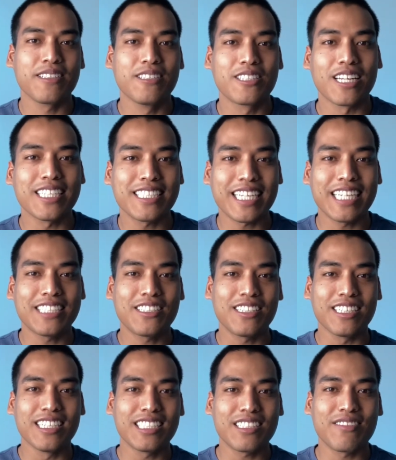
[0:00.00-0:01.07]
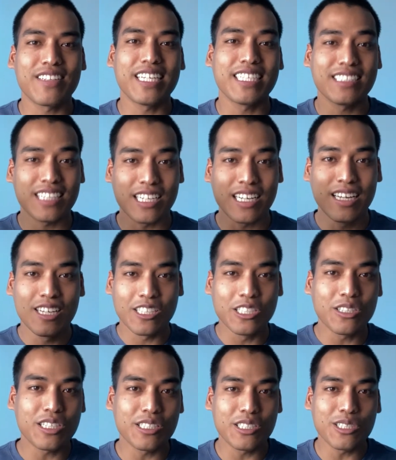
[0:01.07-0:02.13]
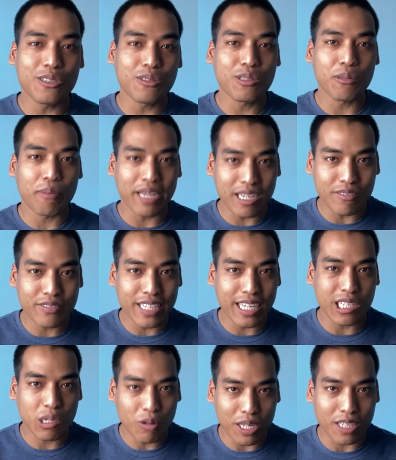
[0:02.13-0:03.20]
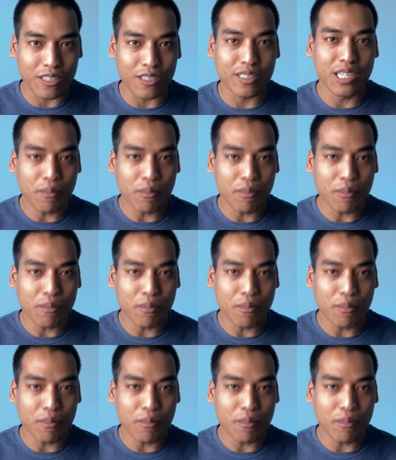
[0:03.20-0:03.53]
So let's get into the list of things that you can do to pay off debt quicker.